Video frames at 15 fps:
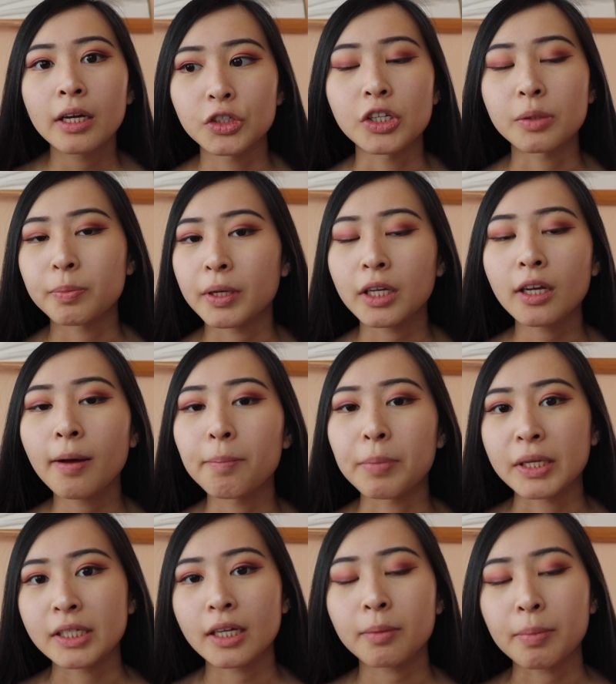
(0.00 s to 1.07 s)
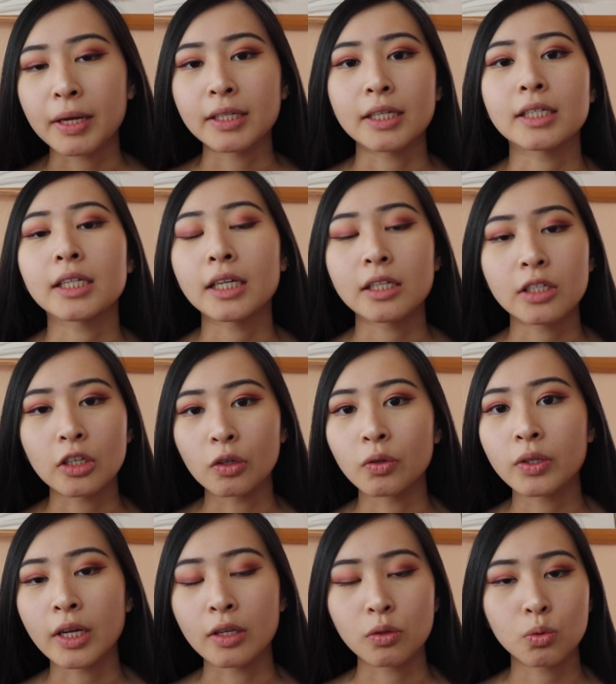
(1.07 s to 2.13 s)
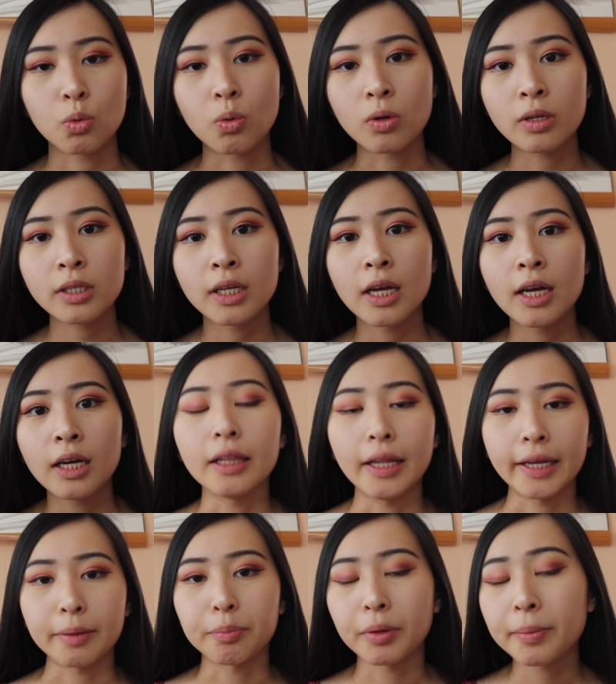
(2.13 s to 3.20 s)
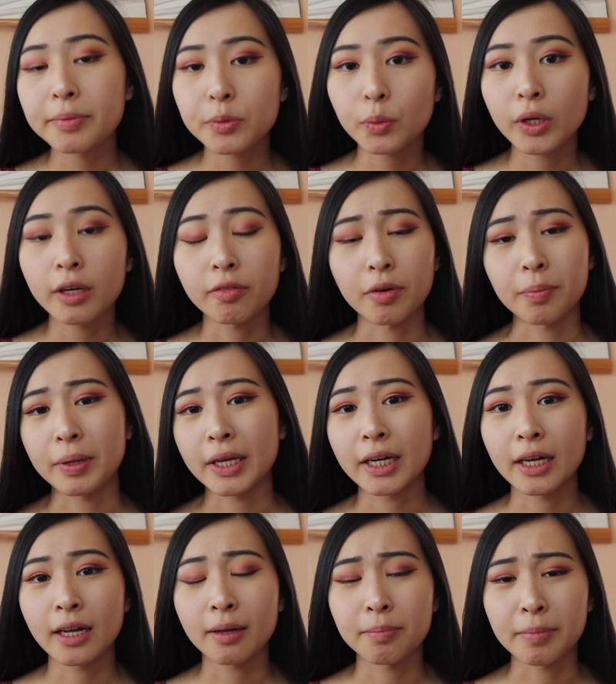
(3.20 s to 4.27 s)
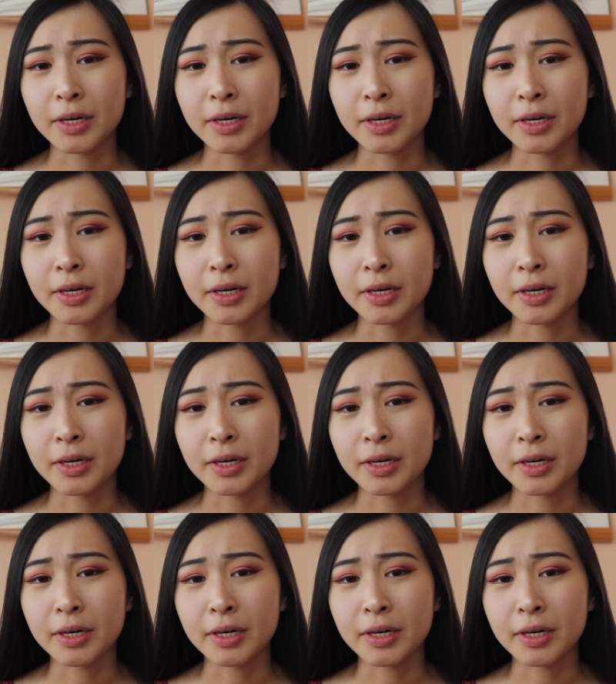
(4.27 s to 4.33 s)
just picking up basic pen testing skills and tools like Burp Suite, Ramina,